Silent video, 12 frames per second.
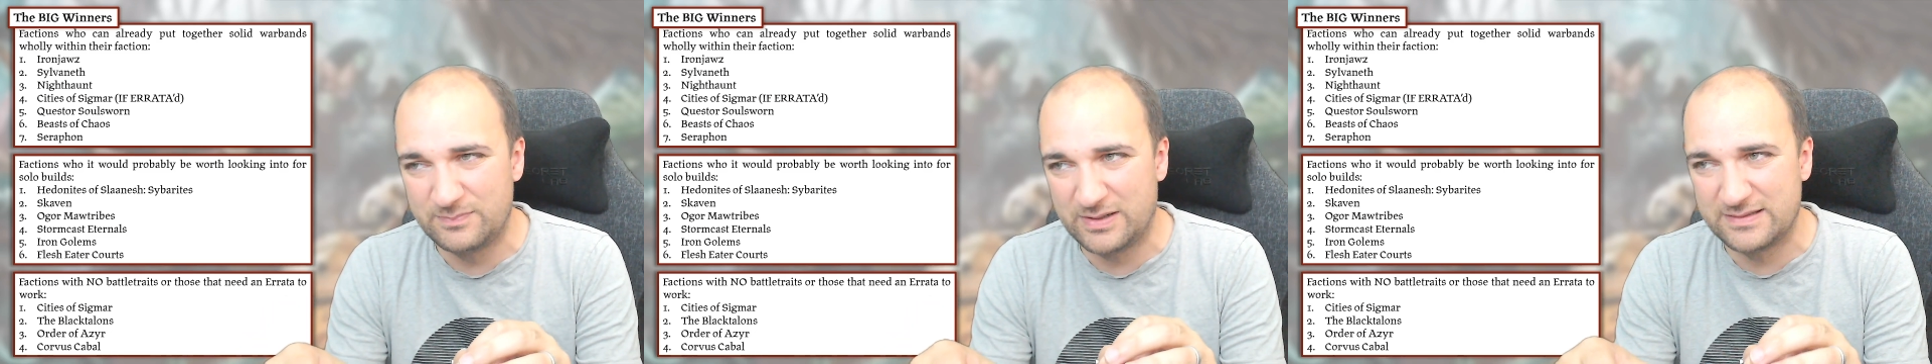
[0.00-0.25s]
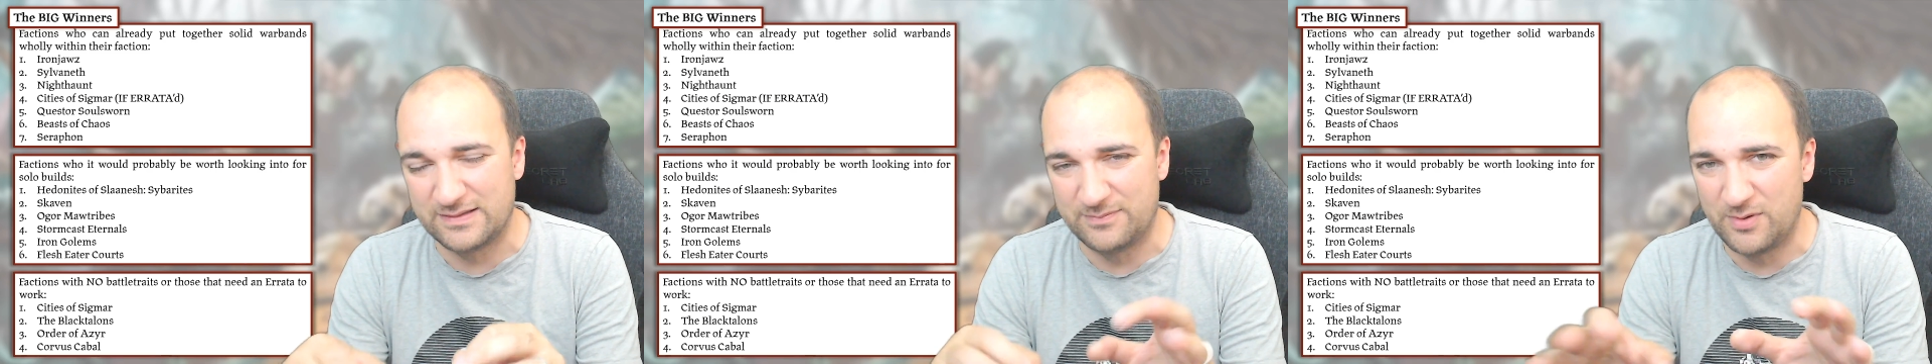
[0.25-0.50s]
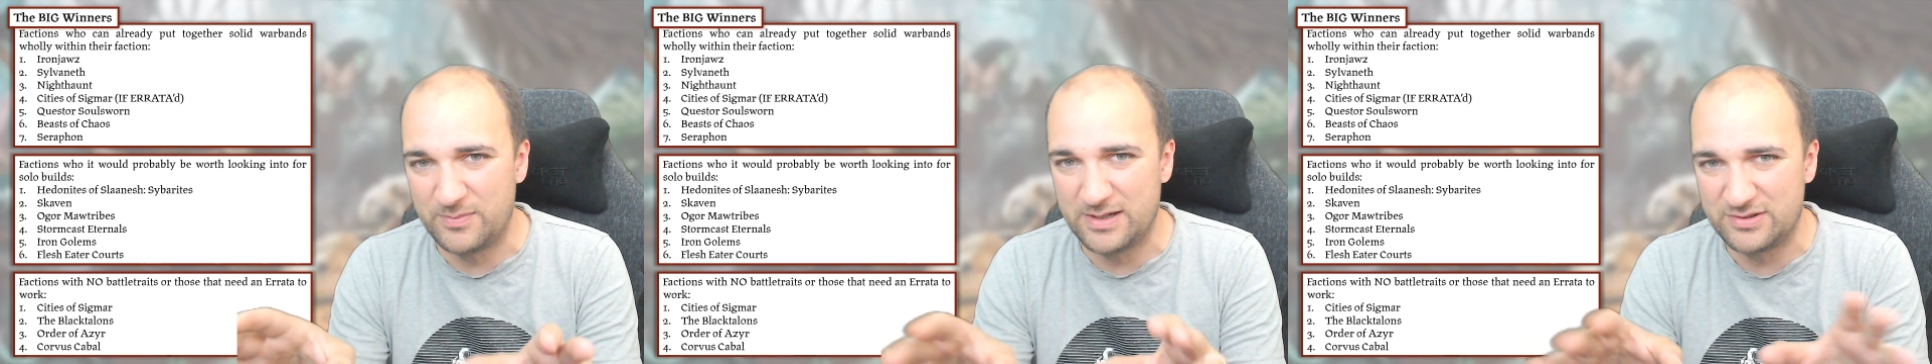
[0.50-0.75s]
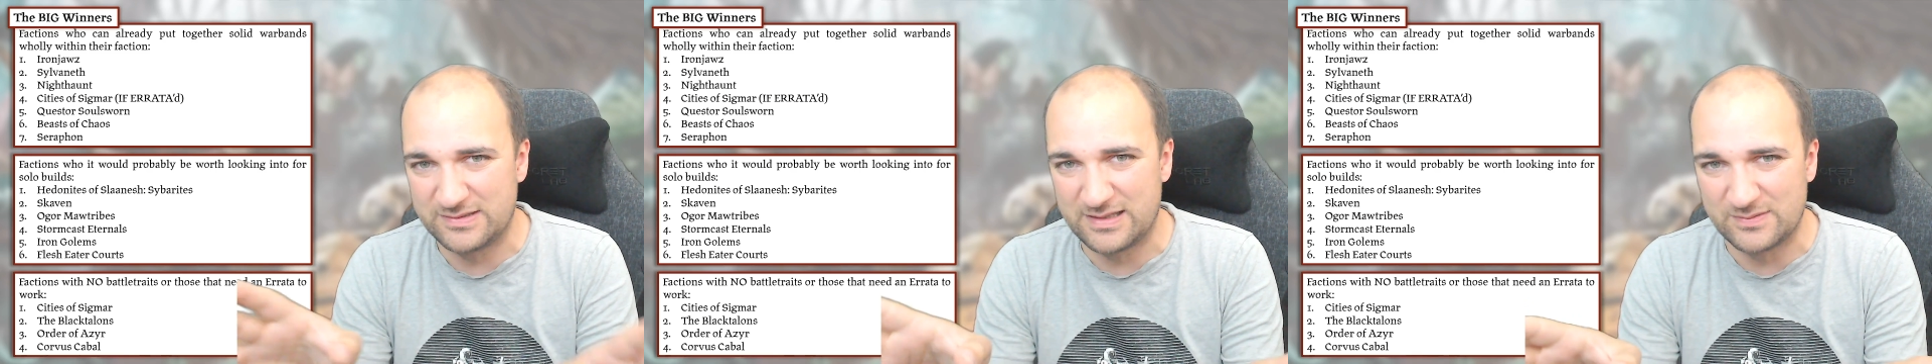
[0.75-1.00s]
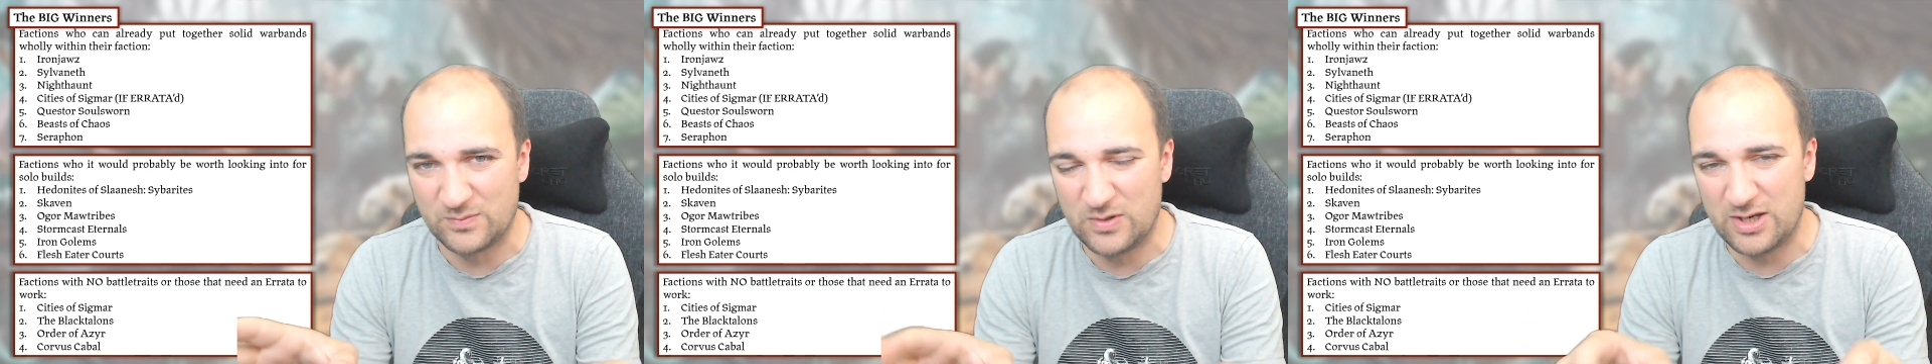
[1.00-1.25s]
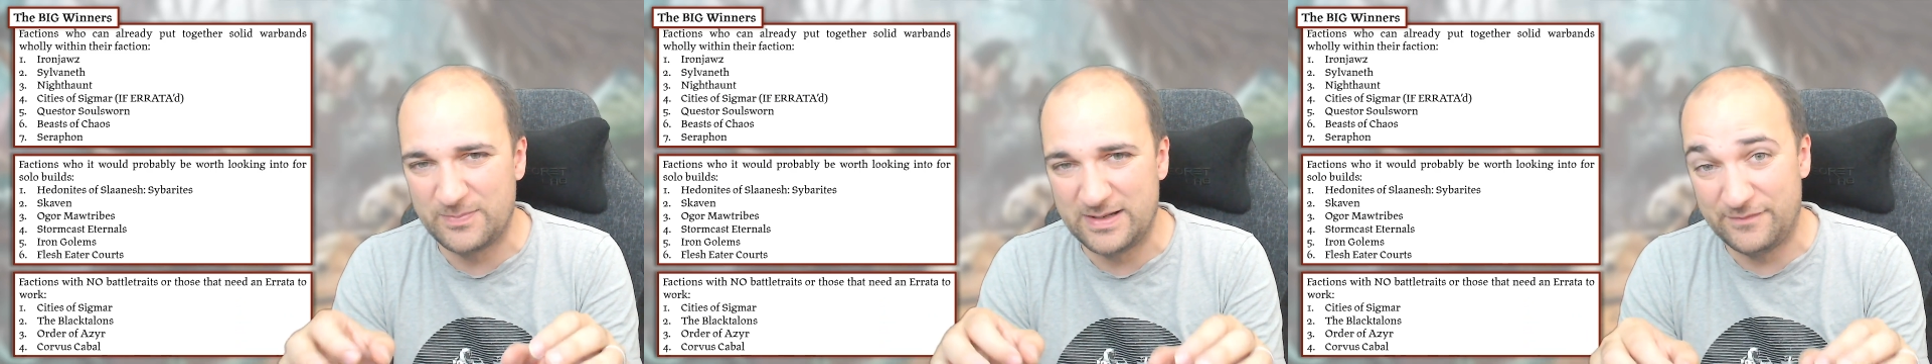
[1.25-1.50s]
because at the moment it just doesn't
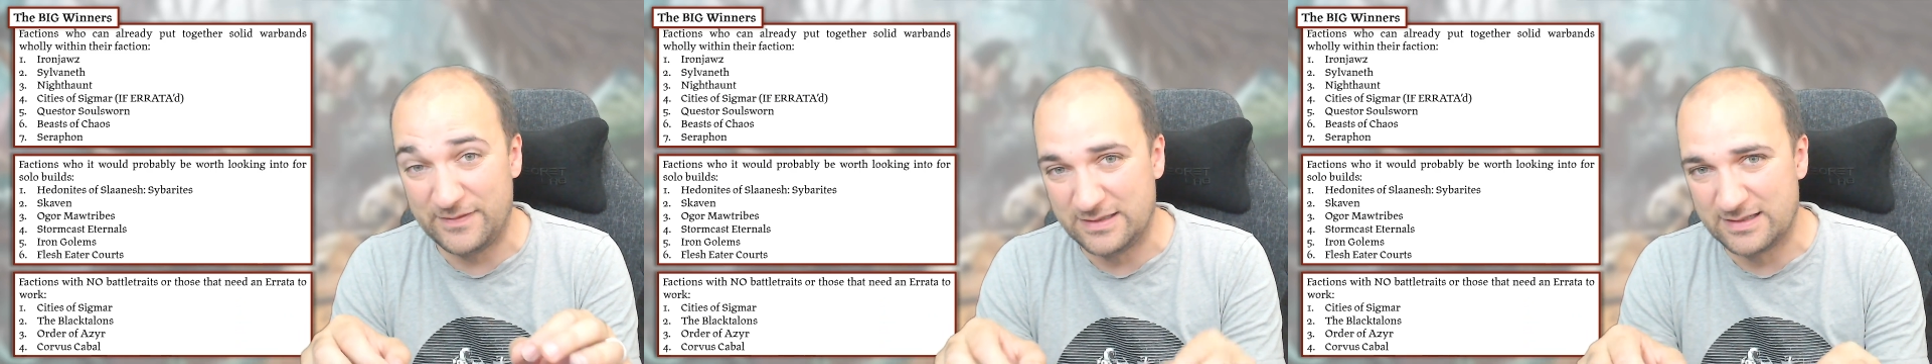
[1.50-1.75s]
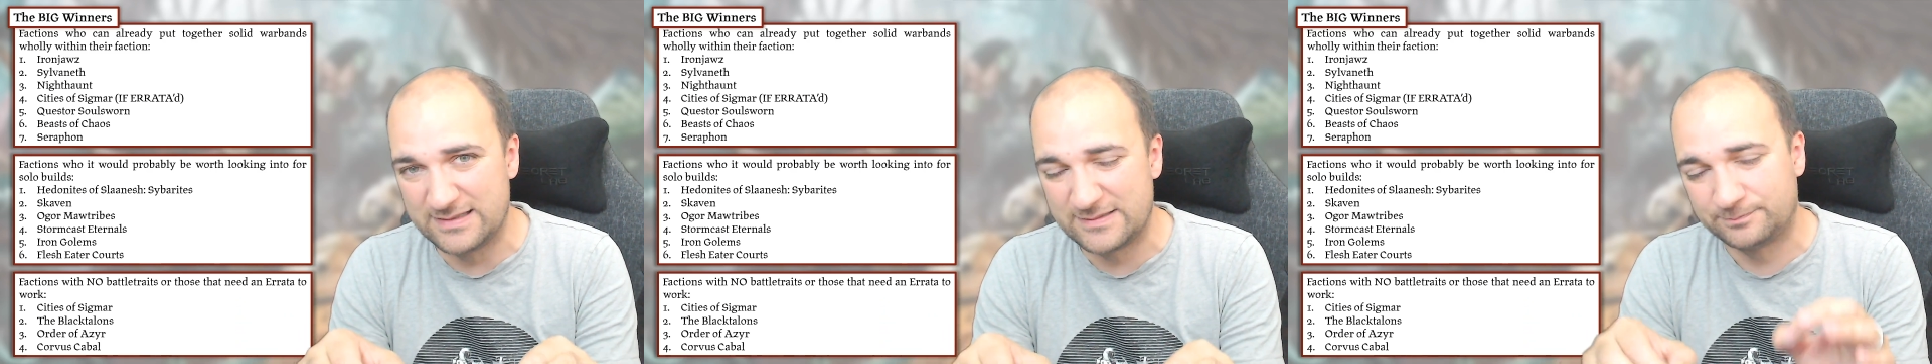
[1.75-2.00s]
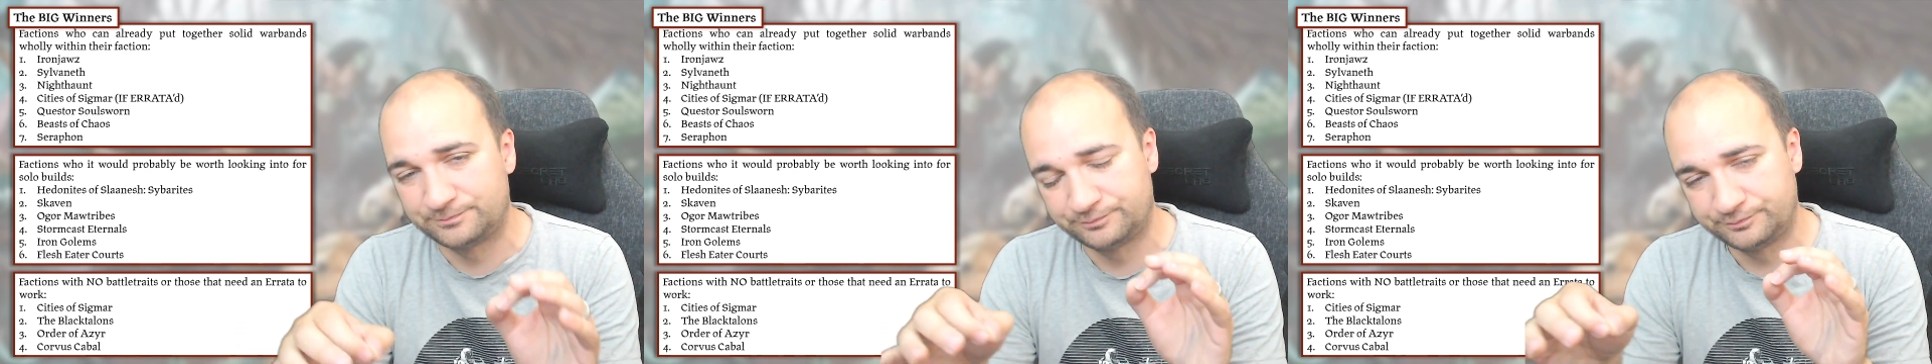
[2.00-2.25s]
work, but if it does,